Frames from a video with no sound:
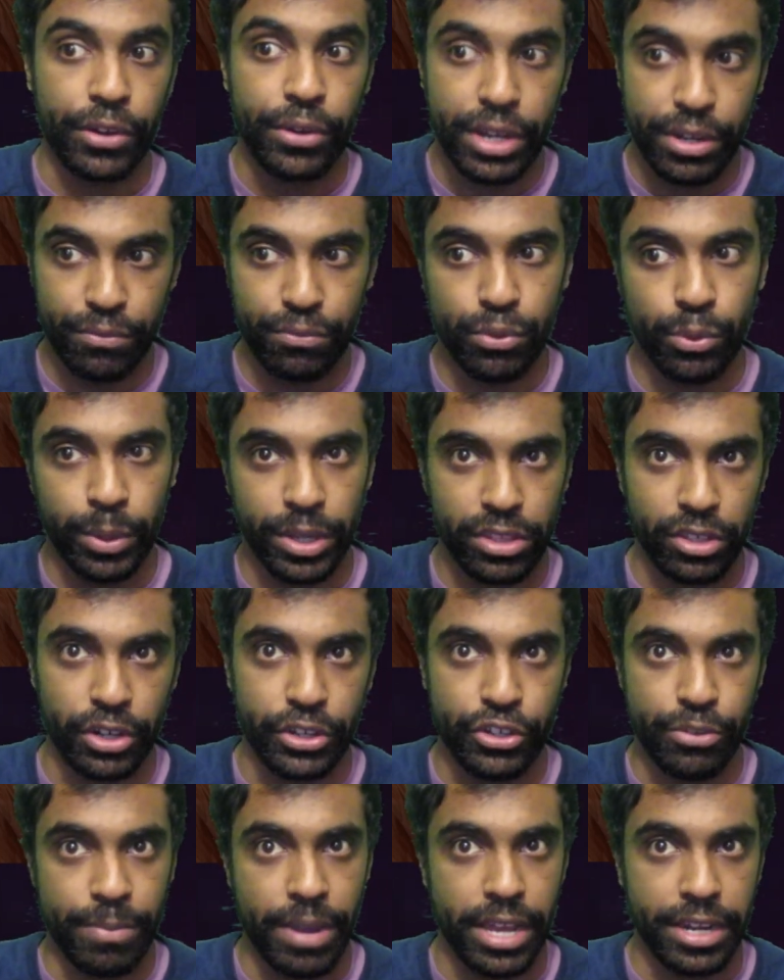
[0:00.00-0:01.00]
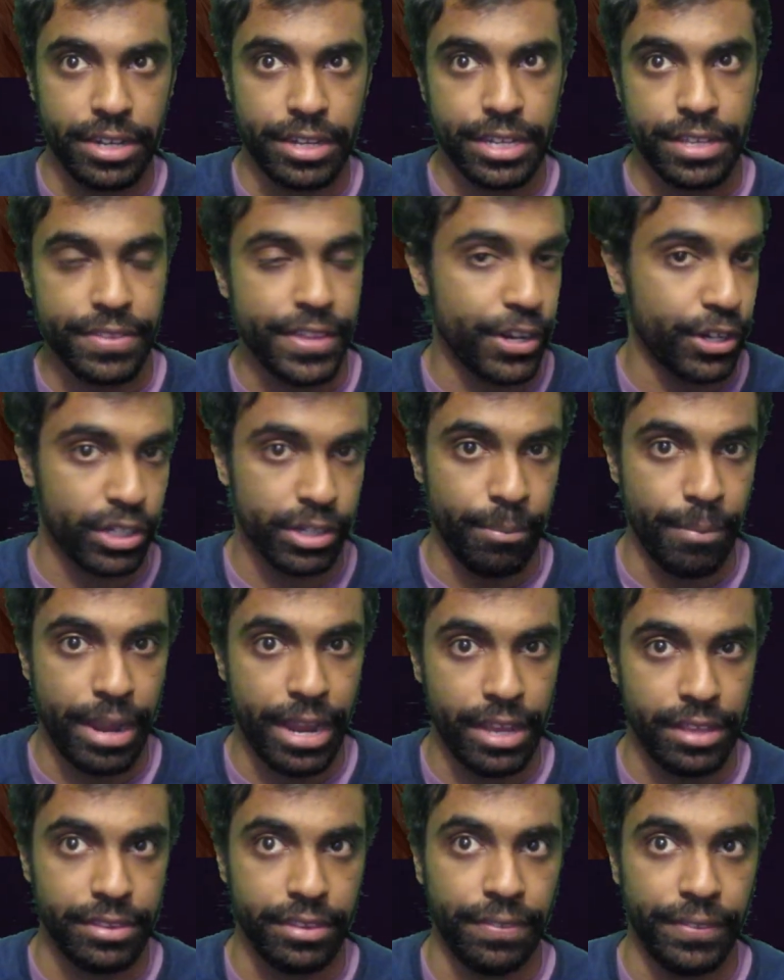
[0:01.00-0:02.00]
their influence on humanity, their
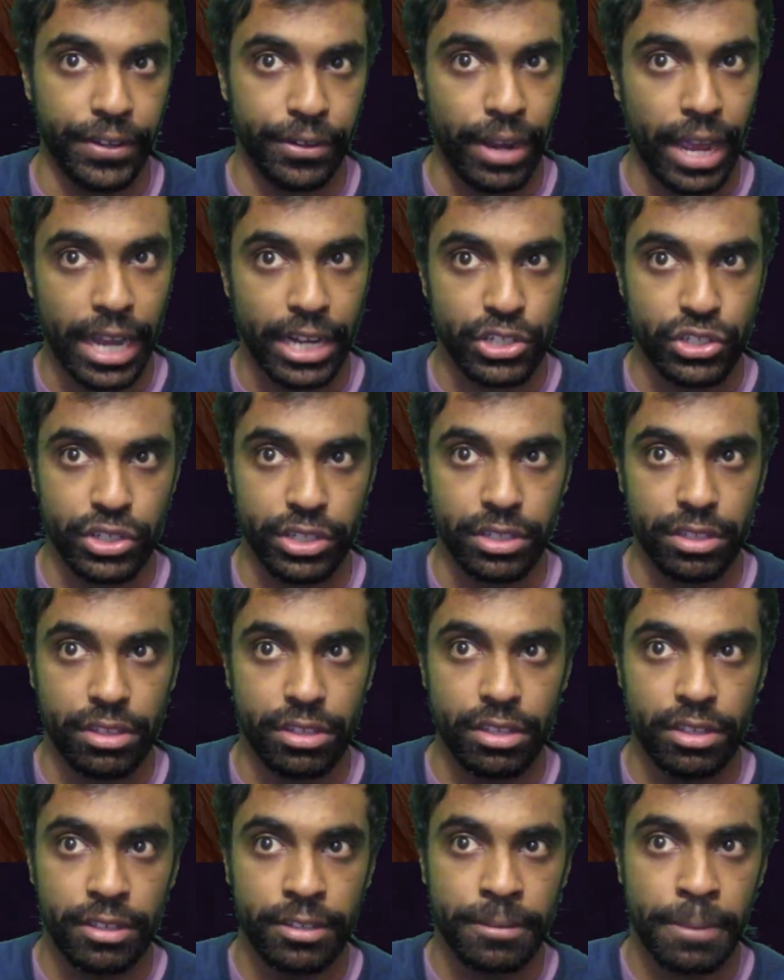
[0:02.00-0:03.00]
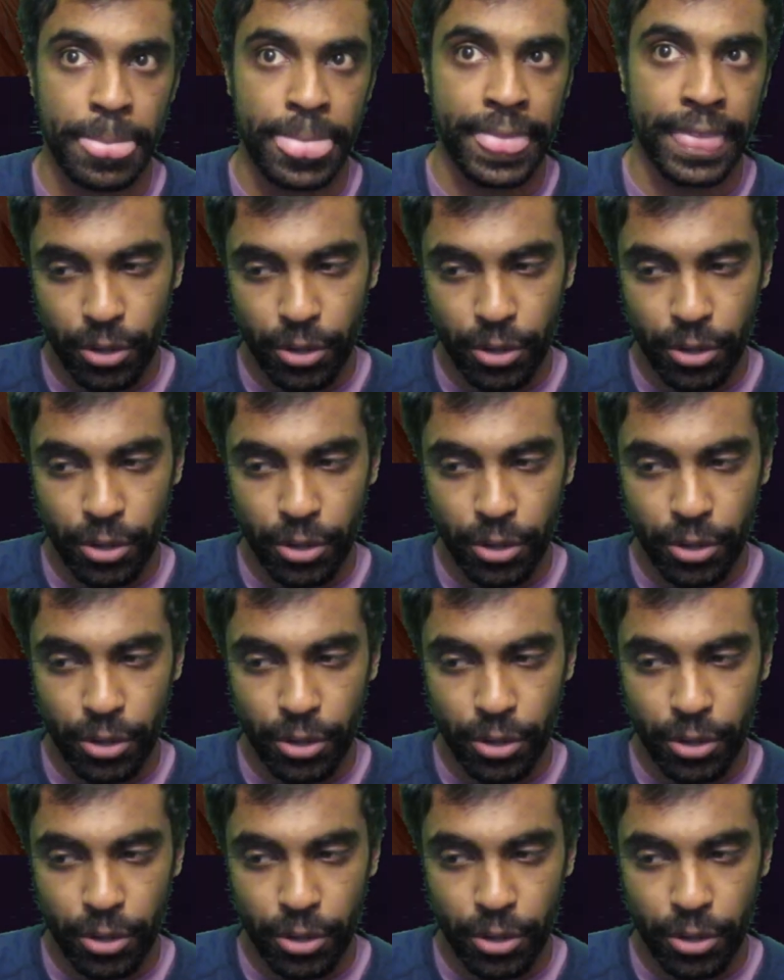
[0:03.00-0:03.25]
commands, and their actions.